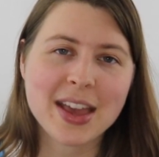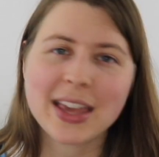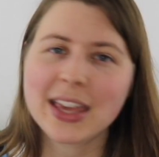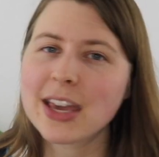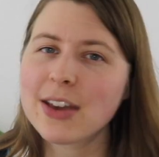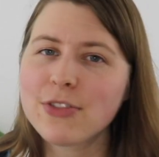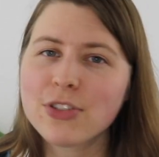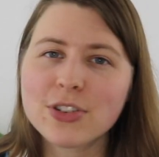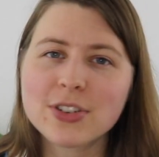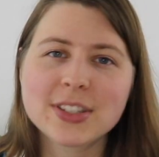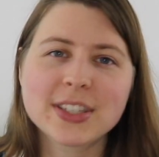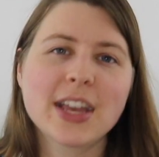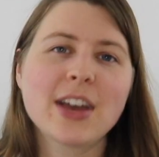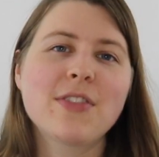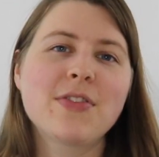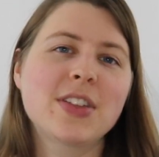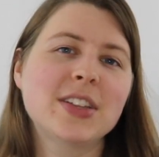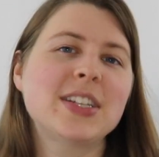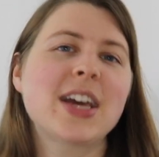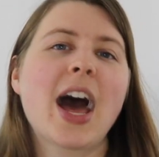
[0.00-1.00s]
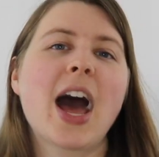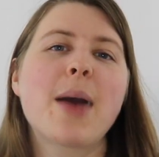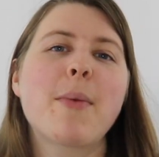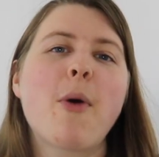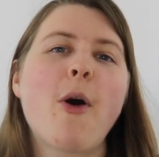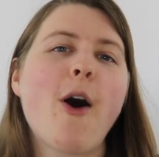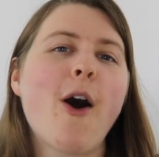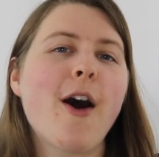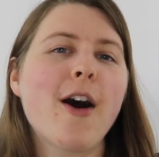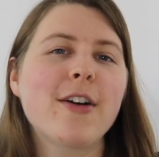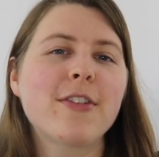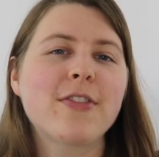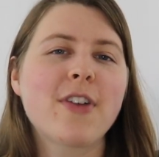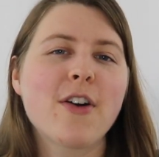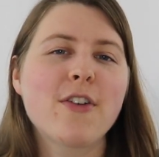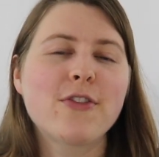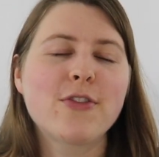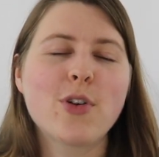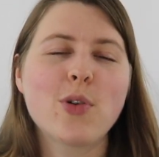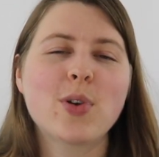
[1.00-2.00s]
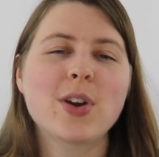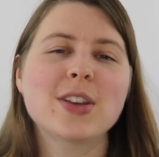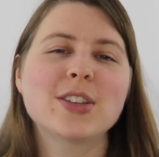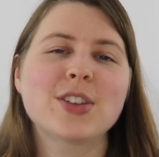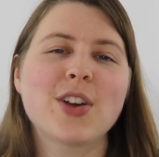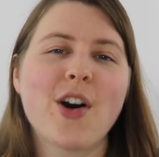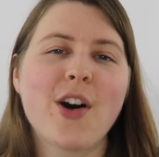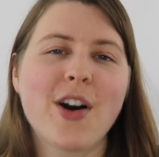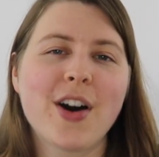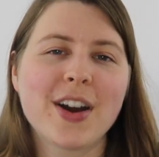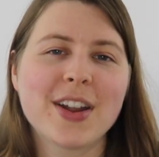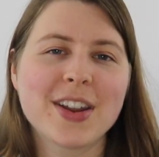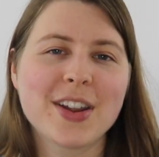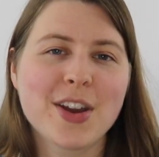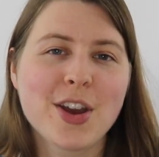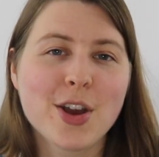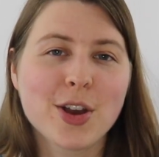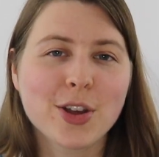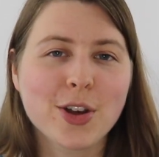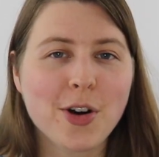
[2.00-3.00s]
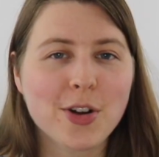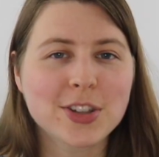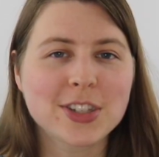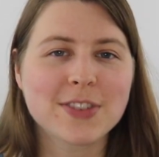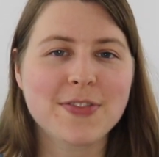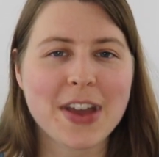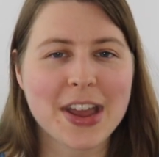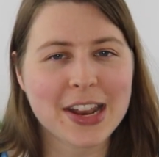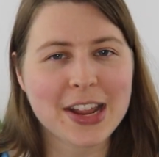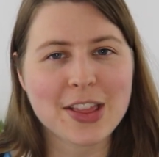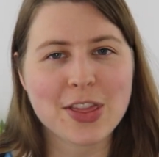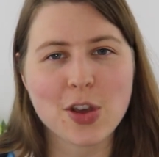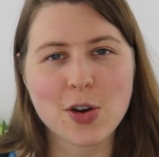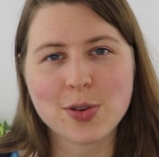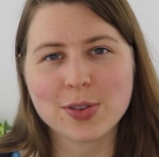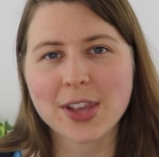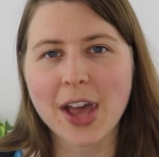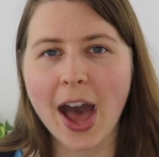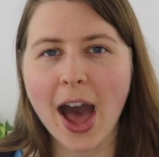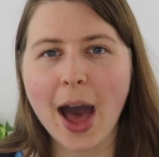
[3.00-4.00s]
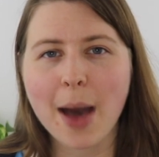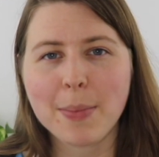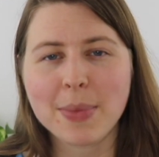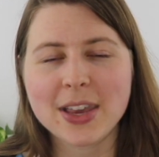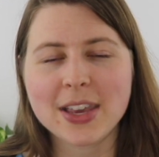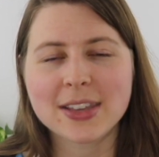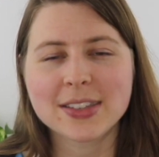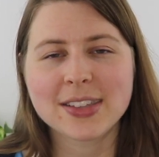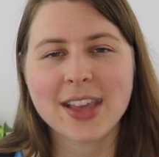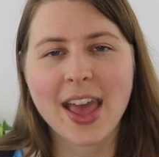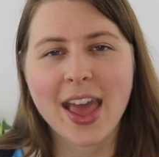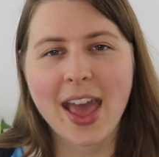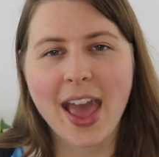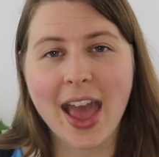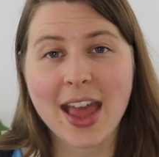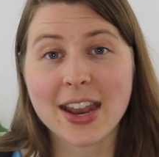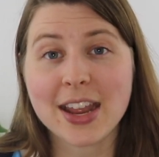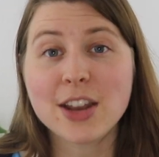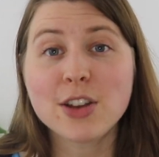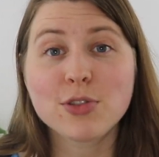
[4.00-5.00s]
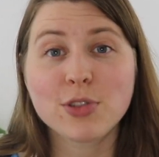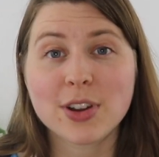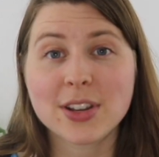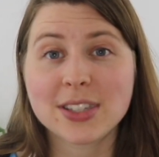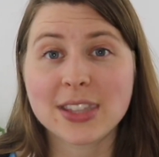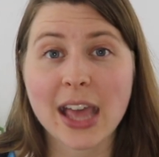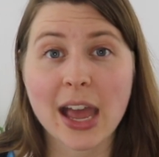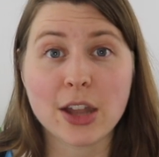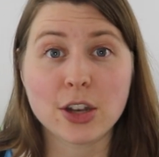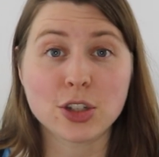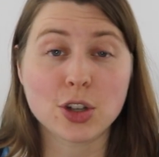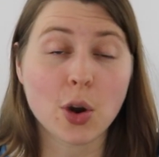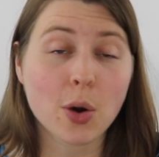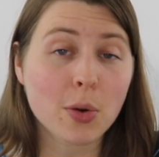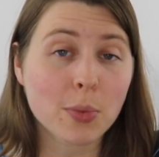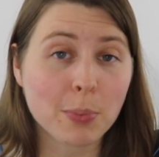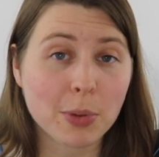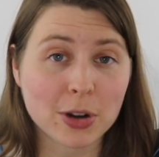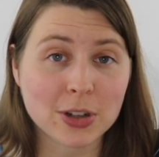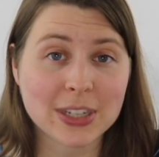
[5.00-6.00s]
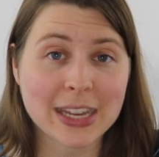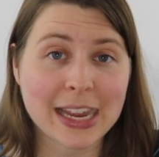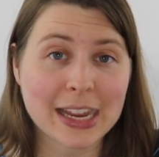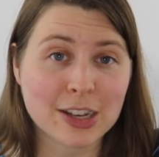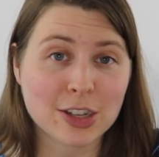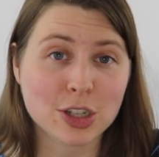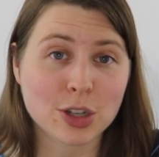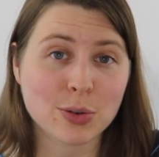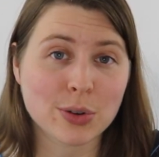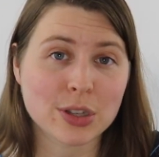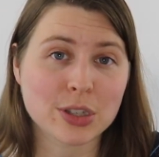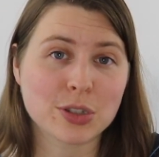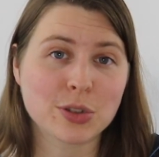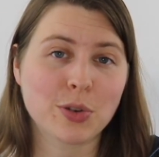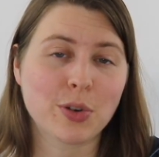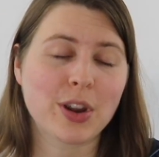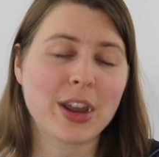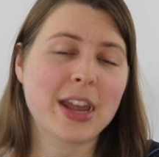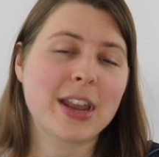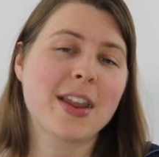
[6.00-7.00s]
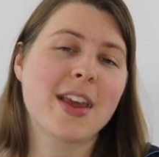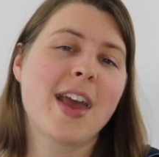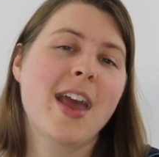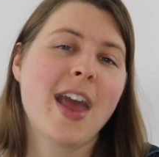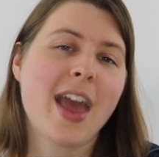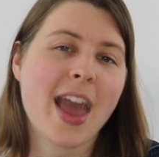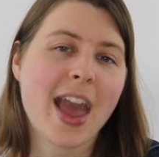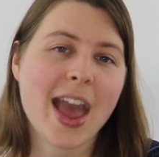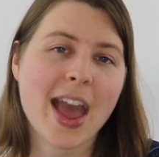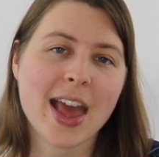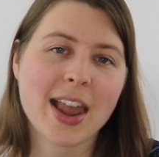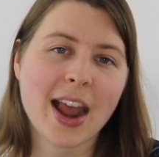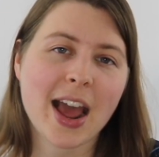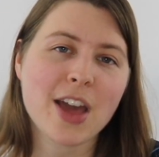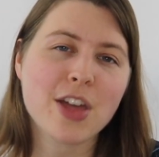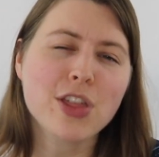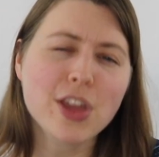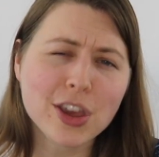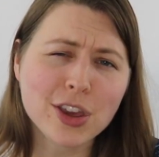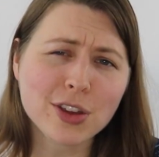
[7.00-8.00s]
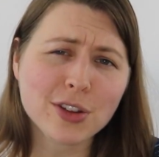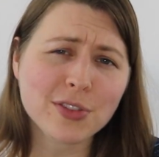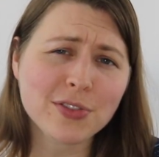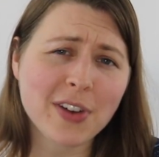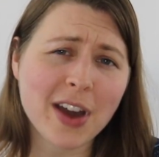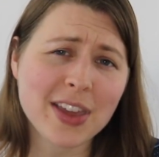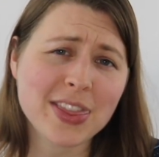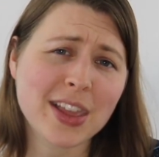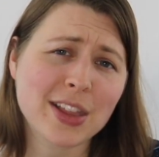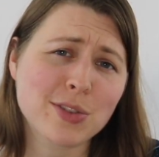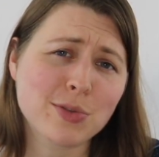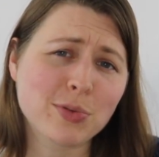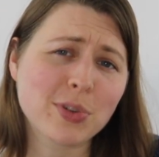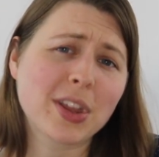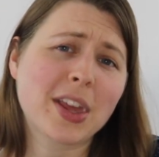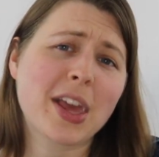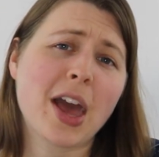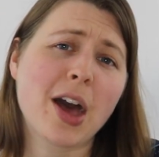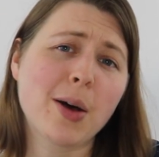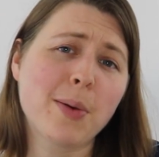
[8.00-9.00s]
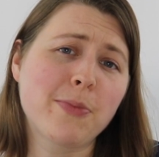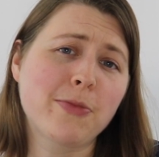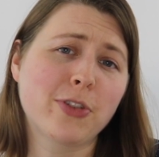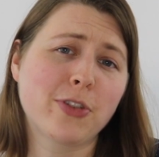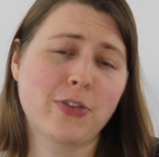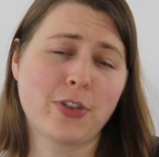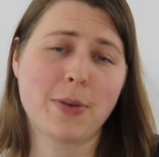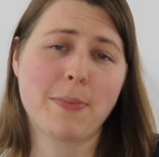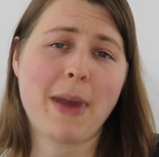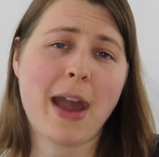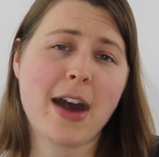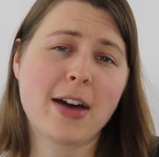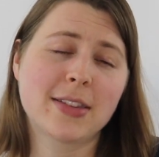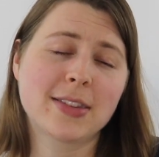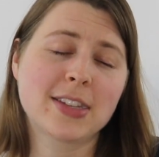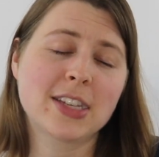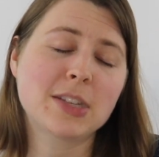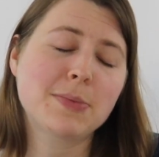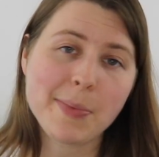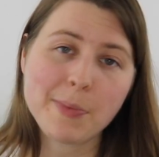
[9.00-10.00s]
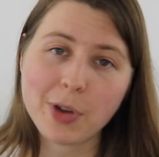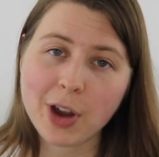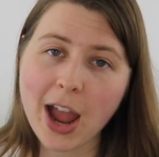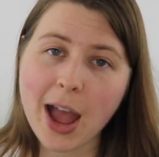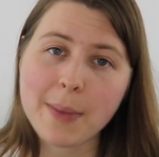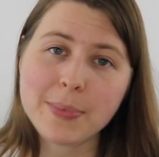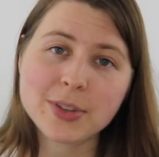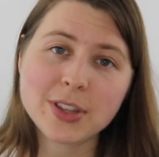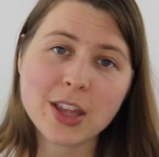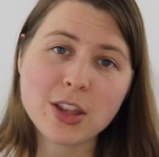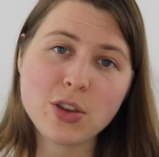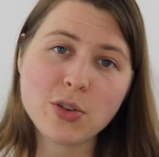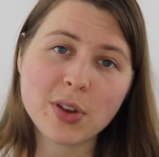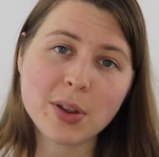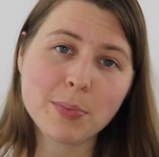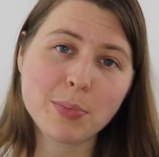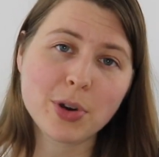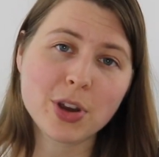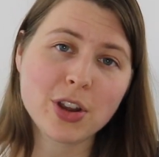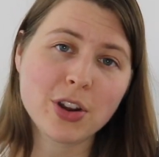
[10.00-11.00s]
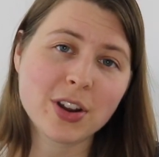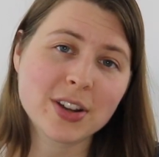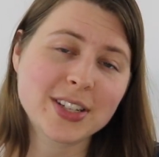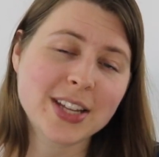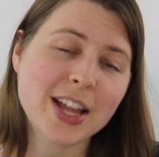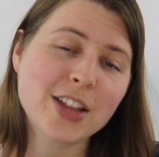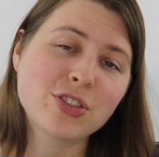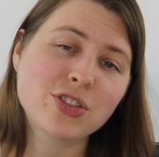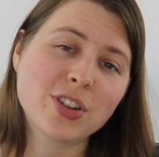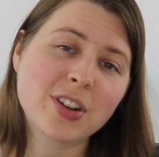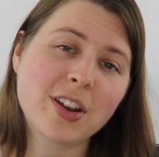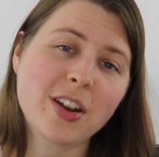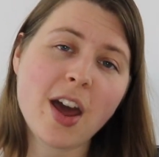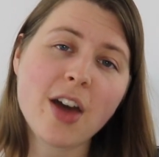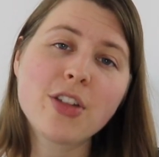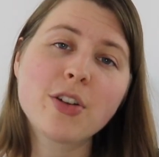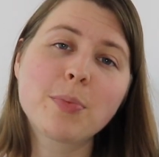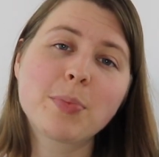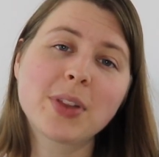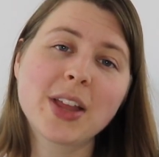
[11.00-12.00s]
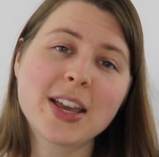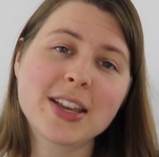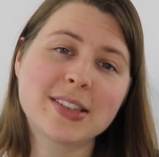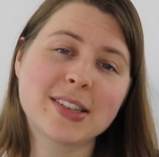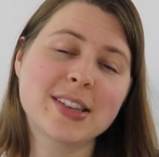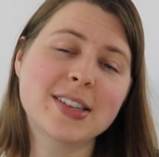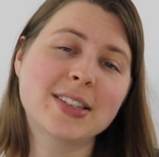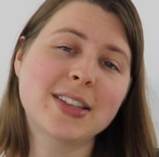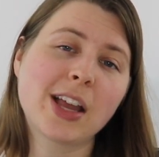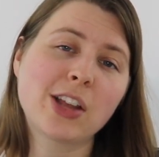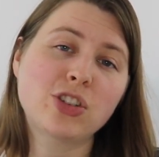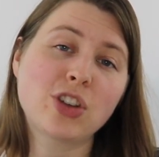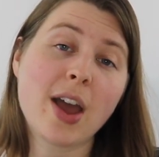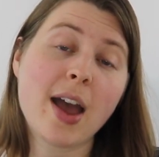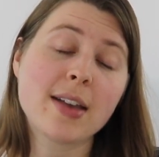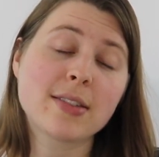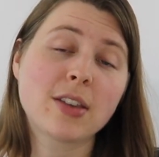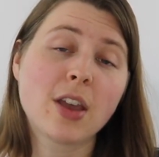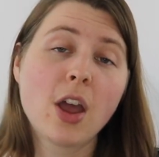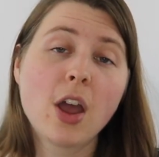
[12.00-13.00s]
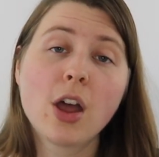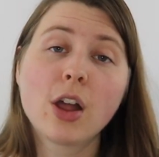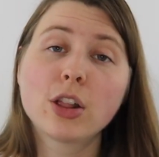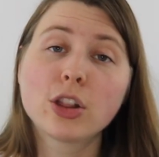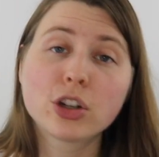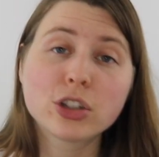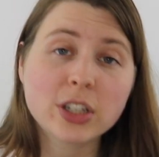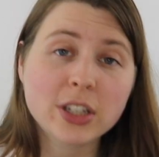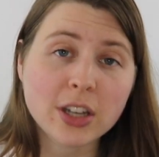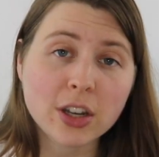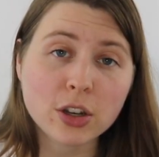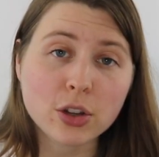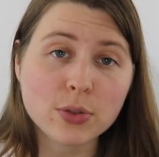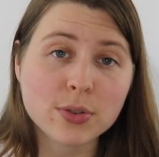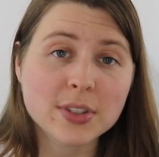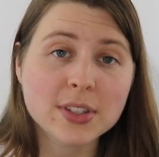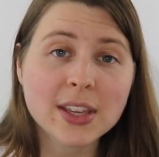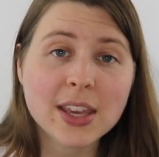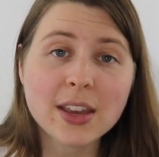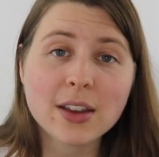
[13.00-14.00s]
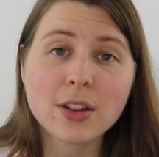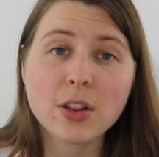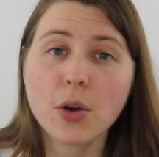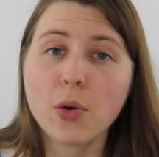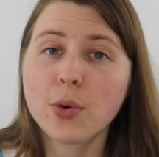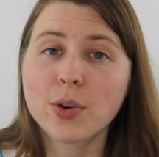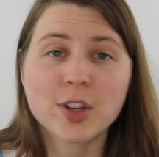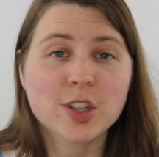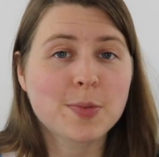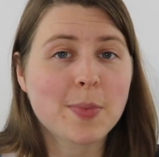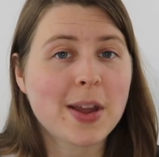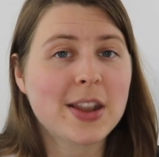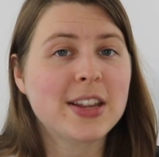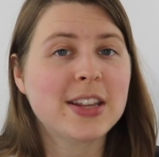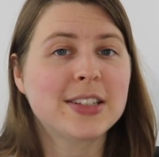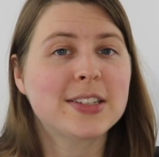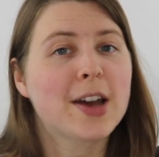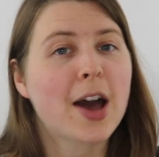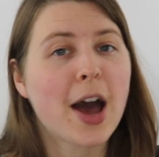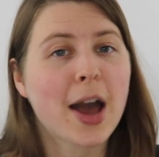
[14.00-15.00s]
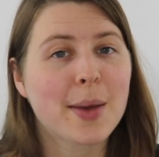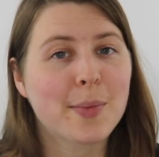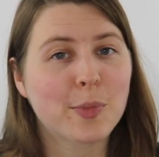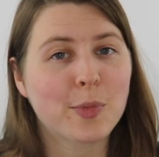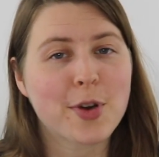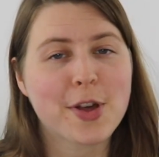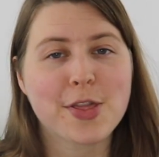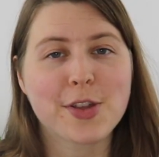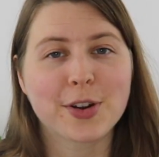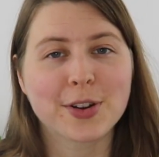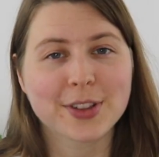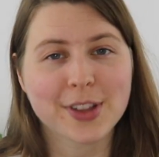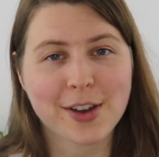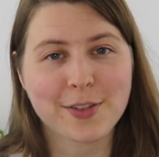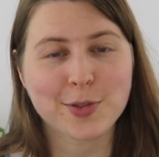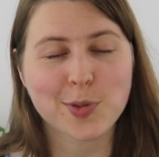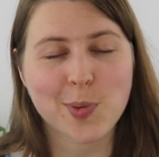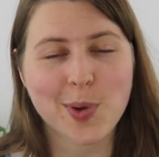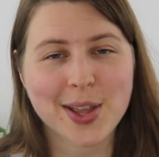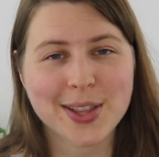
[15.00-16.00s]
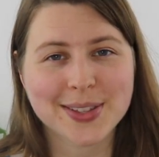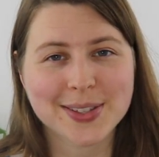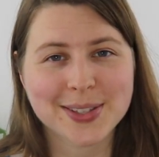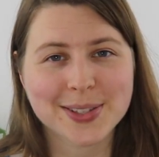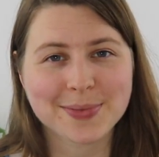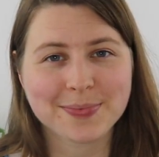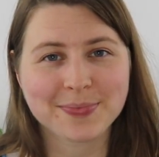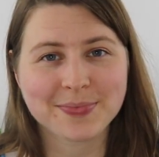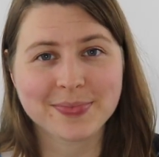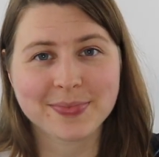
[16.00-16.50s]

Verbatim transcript: Give yourself the time off. Focus on cultivating those hobbies and interests that don't pertain to a screen. And I think you'll find that's really helpful for balance. And perhaps then you can put your attention in other places, such as learning a new skill or spending time with your loved ones.